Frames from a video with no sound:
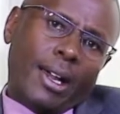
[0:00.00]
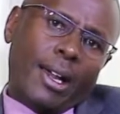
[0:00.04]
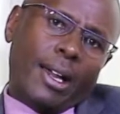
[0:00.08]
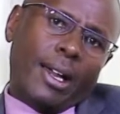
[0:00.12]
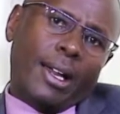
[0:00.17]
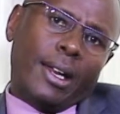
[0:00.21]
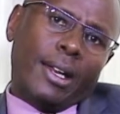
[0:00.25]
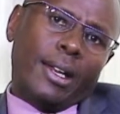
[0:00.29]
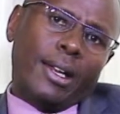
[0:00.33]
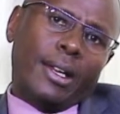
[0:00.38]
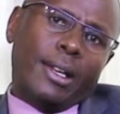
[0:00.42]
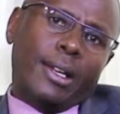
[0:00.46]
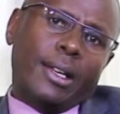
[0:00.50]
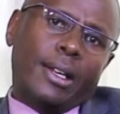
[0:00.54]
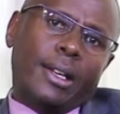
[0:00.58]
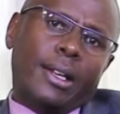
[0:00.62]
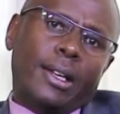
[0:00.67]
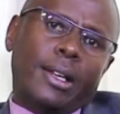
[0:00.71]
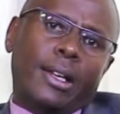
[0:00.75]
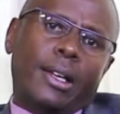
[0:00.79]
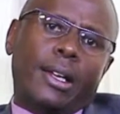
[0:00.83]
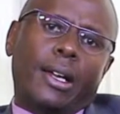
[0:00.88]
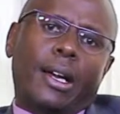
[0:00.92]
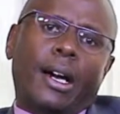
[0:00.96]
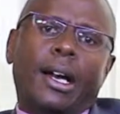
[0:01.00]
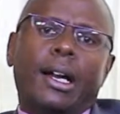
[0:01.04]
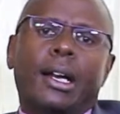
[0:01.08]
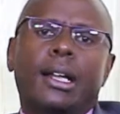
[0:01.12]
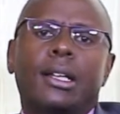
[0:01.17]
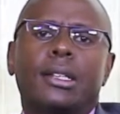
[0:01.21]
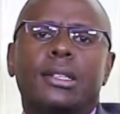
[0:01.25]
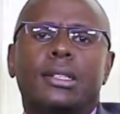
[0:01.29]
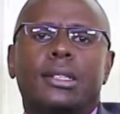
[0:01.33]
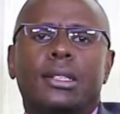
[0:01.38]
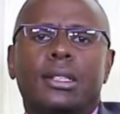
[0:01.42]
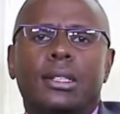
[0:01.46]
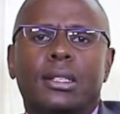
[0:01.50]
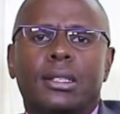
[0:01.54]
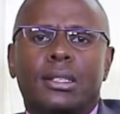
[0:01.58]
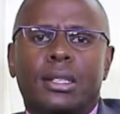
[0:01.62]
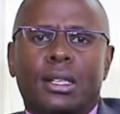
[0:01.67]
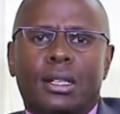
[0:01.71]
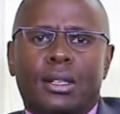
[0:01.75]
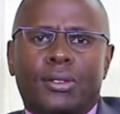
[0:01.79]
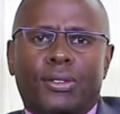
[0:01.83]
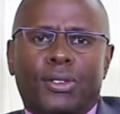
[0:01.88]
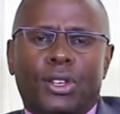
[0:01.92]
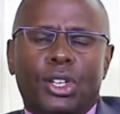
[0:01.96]
and an NCA
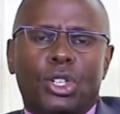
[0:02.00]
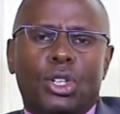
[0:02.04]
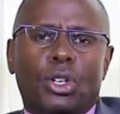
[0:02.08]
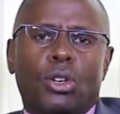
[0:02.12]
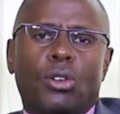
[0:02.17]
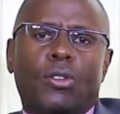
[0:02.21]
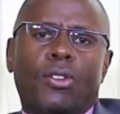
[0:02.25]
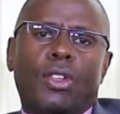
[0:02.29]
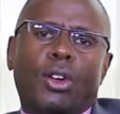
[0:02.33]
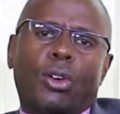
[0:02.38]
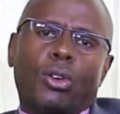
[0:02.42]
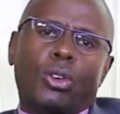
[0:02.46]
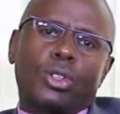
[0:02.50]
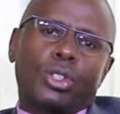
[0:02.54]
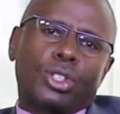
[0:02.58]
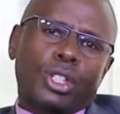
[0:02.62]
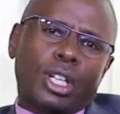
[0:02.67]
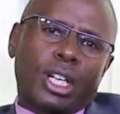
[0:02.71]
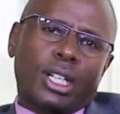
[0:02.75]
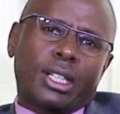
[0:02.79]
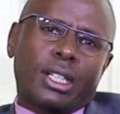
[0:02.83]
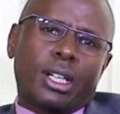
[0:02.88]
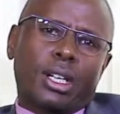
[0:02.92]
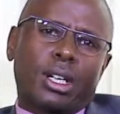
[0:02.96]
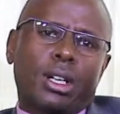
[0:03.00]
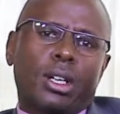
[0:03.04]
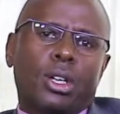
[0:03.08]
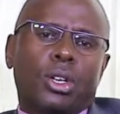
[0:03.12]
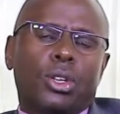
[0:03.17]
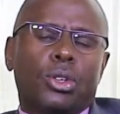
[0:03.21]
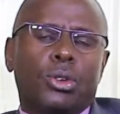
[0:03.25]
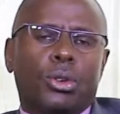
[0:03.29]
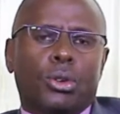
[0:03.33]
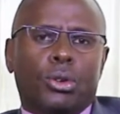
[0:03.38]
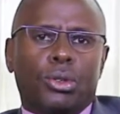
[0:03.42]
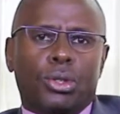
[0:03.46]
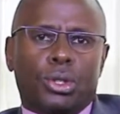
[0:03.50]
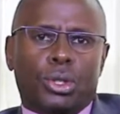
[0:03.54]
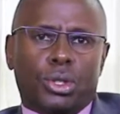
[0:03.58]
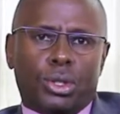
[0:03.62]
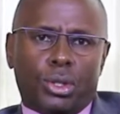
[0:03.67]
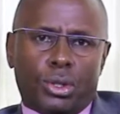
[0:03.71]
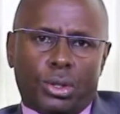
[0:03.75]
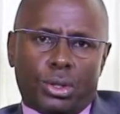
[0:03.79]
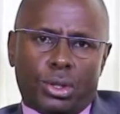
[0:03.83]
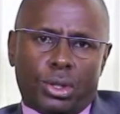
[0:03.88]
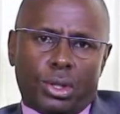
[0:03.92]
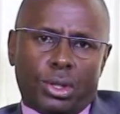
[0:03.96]
certification of the contractor you're going to
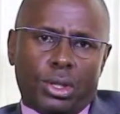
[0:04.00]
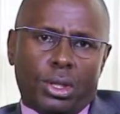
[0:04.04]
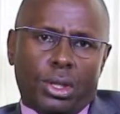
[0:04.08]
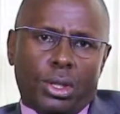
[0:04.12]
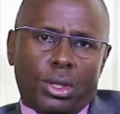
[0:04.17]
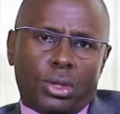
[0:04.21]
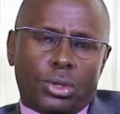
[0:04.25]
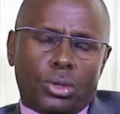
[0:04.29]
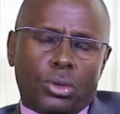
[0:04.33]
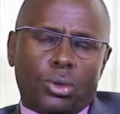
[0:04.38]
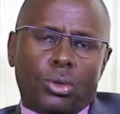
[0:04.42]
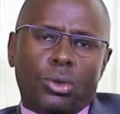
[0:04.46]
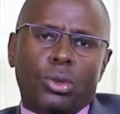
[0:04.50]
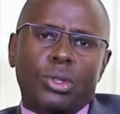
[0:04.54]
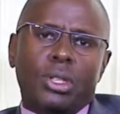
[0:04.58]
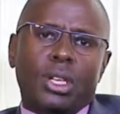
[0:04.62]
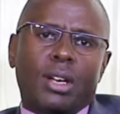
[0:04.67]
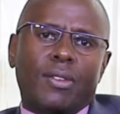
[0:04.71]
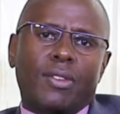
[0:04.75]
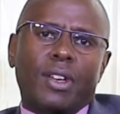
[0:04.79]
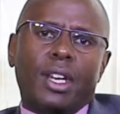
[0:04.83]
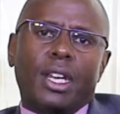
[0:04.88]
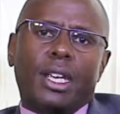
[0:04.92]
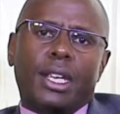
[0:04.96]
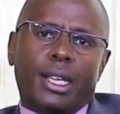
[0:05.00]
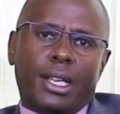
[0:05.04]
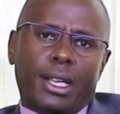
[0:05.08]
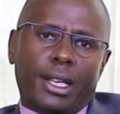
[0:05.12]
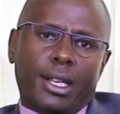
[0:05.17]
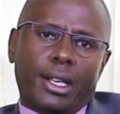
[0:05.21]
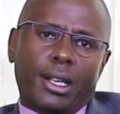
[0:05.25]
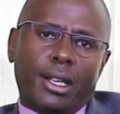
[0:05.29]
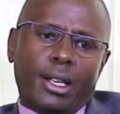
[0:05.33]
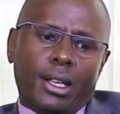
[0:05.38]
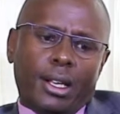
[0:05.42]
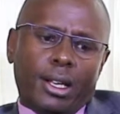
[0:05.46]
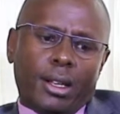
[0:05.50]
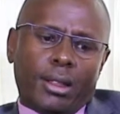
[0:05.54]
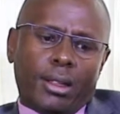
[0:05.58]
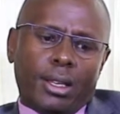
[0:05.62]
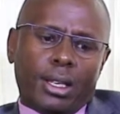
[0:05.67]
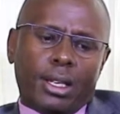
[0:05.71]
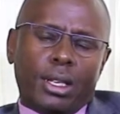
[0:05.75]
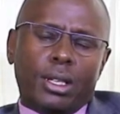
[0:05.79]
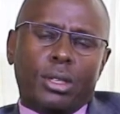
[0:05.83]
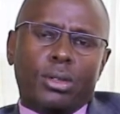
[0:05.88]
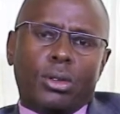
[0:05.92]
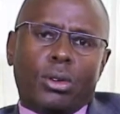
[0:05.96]
use. So those are very key. They
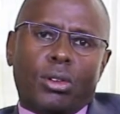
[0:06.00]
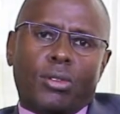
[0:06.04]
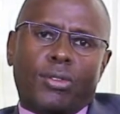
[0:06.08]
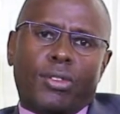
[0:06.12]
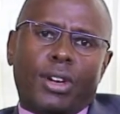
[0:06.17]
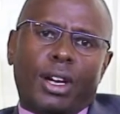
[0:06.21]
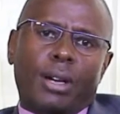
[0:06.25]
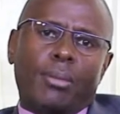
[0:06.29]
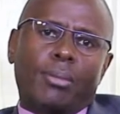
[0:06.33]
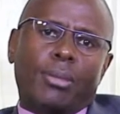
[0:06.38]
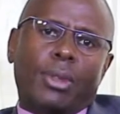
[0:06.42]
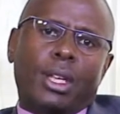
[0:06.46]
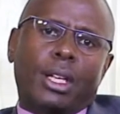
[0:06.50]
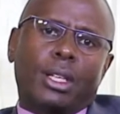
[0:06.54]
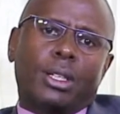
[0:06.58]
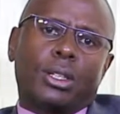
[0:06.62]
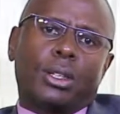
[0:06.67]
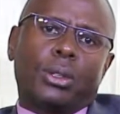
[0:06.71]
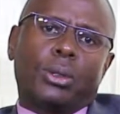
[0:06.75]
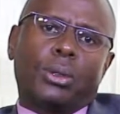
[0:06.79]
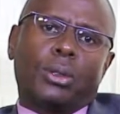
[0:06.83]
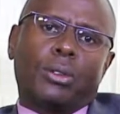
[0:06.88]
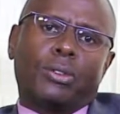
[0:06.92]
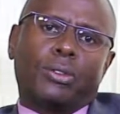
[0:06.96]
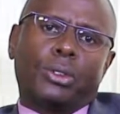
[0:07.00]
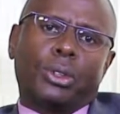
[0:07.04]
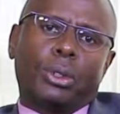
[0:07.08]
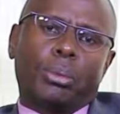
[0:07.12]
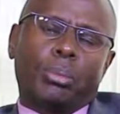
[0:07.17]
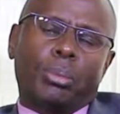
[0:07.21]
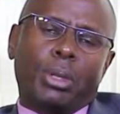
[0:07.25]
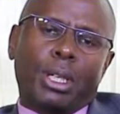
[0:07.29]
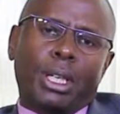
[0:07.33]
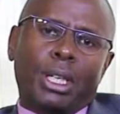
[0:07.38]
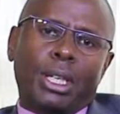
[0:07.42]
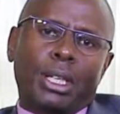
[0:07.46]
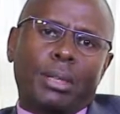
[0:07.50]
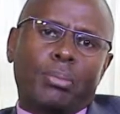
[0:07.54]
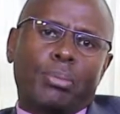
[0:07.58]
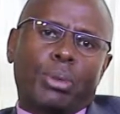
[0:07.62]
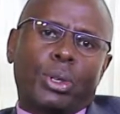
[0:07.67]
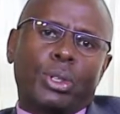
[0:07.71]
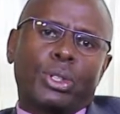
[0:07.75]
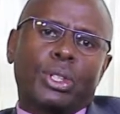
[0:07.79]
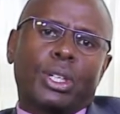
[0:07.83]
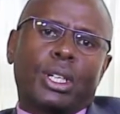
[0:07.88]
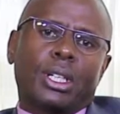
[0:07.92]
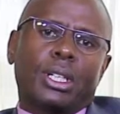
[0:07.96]
need to confirm that your building
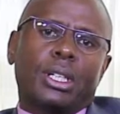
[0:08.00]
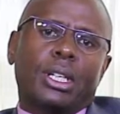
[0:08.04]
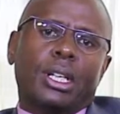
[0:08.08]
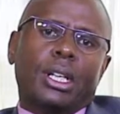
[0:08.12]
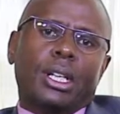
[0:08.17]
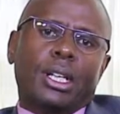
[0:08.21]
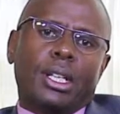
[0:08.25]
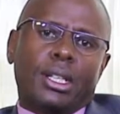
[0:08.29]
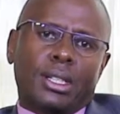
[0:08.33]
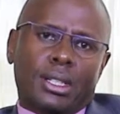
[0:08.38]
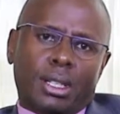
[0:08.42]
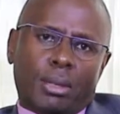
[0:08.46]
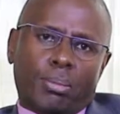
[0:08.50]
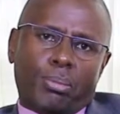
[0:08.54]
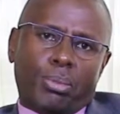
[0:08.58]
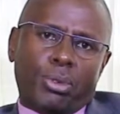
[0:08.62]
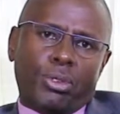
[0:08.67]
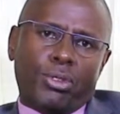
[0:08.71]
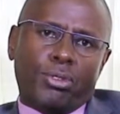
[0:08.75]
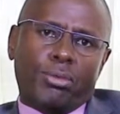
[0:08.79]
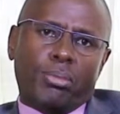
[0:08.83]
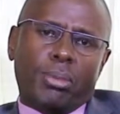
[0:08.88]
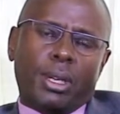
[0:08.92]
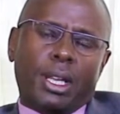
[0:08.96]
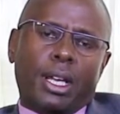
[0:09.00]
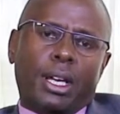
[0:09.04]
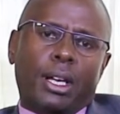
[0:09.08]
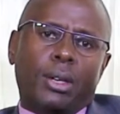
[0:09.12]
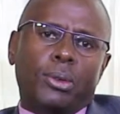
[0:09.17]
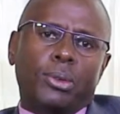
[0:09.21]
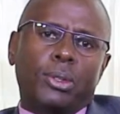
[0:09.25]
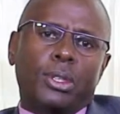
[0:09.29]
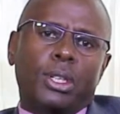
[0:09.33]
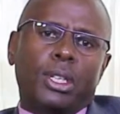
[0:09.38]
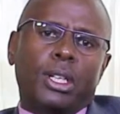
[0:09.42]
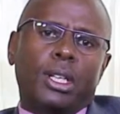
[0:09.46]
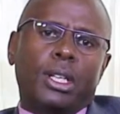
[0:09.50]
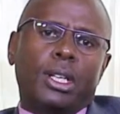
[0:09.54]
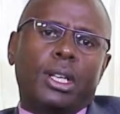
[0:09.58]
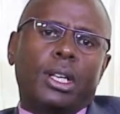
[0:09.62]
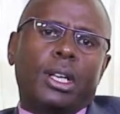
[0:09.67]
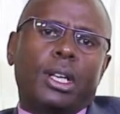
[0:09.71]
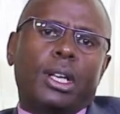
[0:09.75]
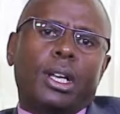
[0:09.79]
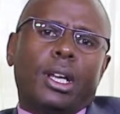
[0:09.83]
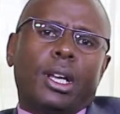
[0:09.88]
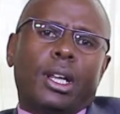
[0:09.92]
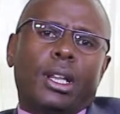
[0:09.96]
project is approved by the county.
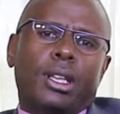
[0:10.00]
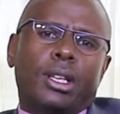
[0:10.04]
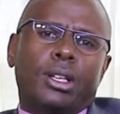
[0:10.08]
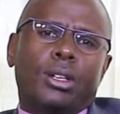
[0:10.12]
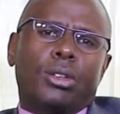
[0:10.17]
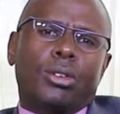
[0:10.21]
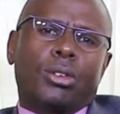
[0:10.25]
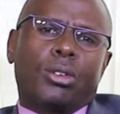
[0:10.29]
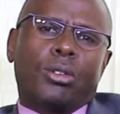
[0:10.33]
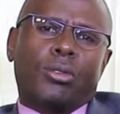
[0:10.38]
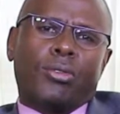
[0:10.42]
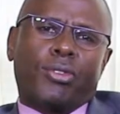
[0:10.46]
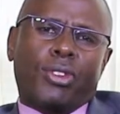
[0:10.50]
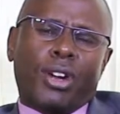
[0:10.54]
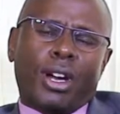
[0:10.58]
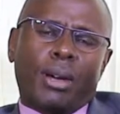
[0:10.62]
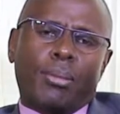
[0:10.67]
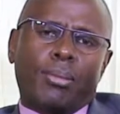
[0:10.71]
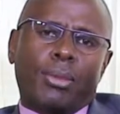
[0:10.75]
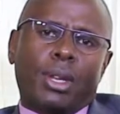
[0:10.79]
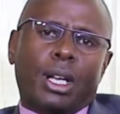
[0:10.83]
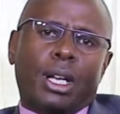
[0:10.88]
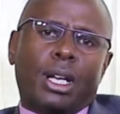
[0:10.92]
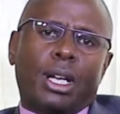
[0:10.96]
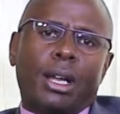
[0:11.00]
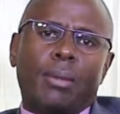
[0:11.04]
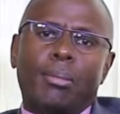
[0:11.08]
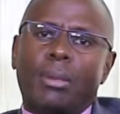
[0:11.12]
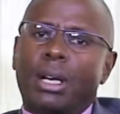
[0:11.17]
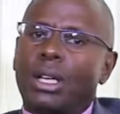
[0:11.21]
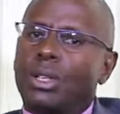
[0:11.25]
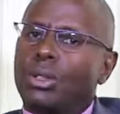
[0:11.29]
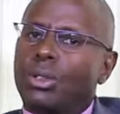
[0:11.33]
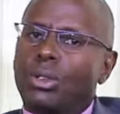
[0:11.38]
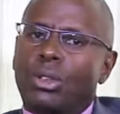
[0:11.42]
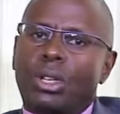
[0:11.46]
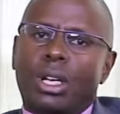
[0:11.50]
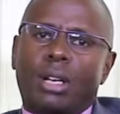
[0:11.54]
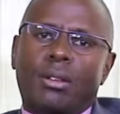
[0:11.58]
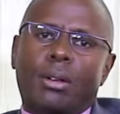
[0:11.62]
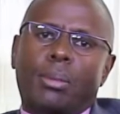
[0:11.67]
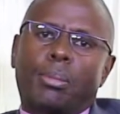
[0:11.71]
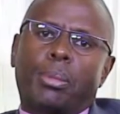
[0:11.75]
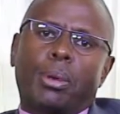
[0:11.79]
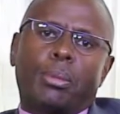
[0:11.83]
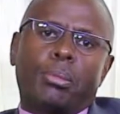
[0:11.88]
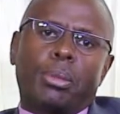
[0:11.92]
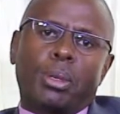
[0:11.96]
They need to confirm that NEMA do not have a
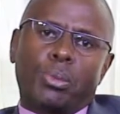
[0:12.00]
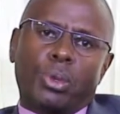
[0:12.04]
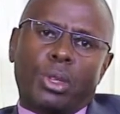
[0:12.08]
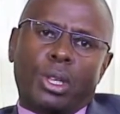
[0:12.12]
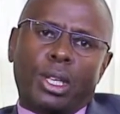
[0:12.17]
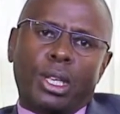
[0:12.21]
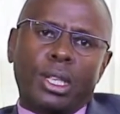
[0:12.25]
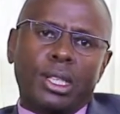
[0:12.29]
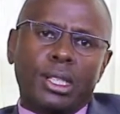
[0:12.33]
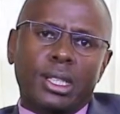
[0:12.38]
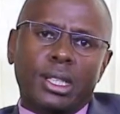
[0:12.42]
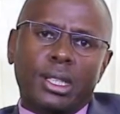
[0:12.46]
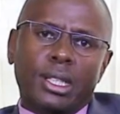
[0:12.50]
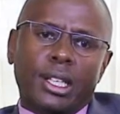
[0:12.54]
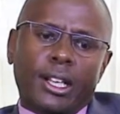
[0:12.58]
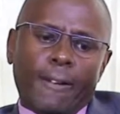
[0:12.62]
problem with it.